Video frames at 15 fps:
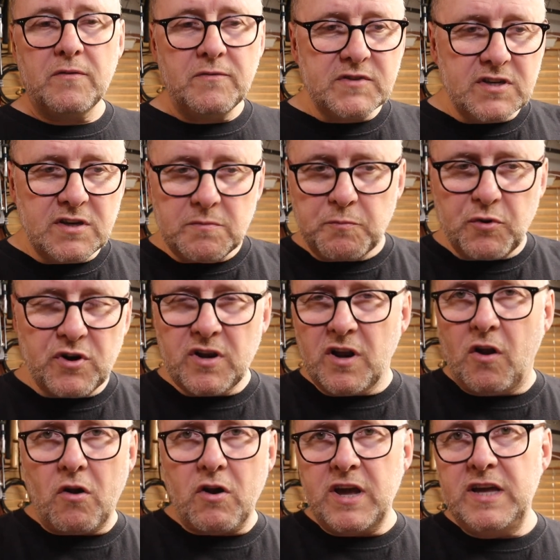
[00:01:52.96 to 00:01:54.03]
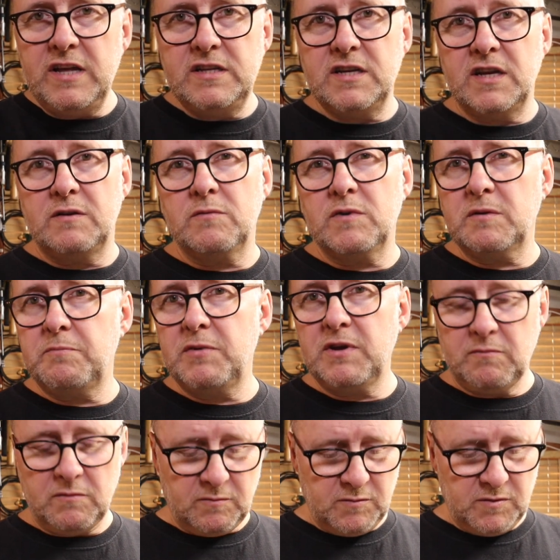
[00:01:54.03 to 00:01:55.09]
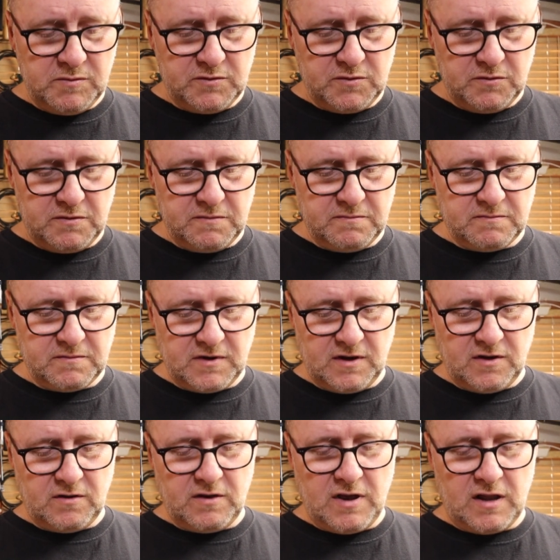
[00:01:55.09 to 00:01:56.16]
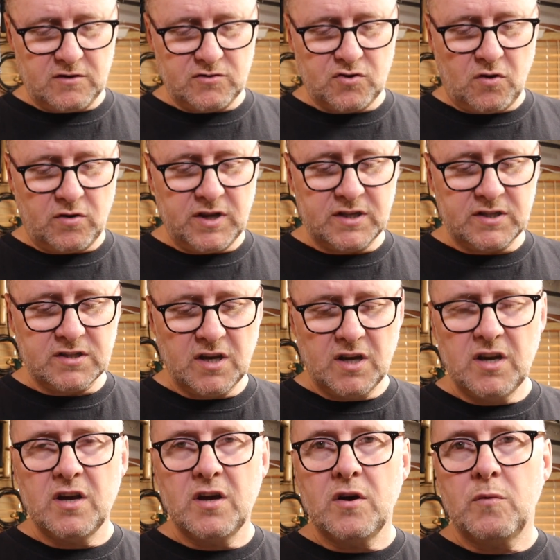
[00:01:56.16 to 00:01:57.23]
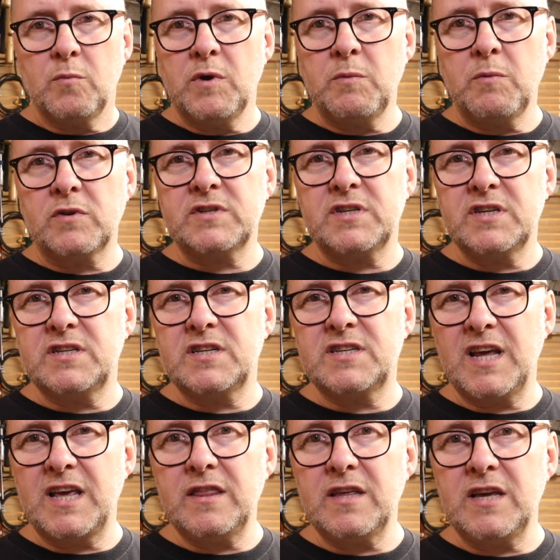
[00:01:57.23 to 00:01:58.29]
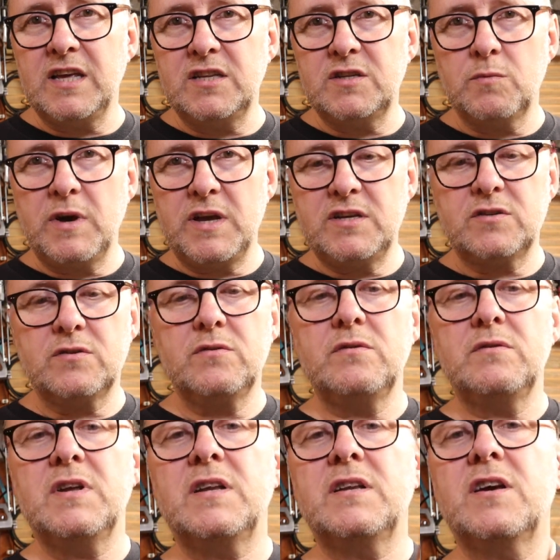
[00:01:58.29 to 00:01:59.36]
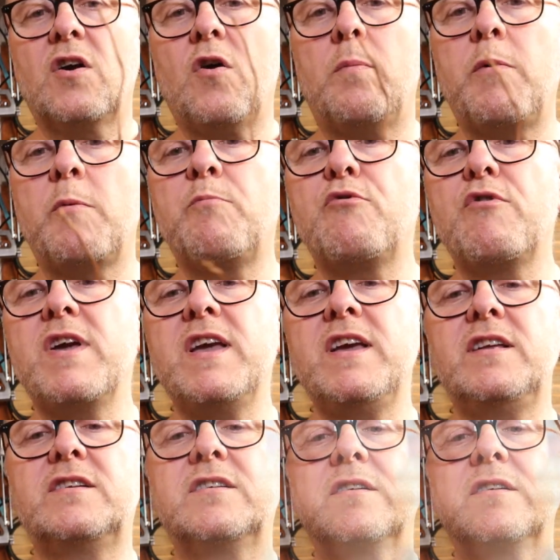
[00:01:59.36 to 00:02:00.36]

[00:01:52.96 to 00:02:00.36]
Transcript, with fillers: obviously you're putting a lot of heat in. Well, when we were doing electronics, we wanted to take the heat away, so you'd add a copper braid.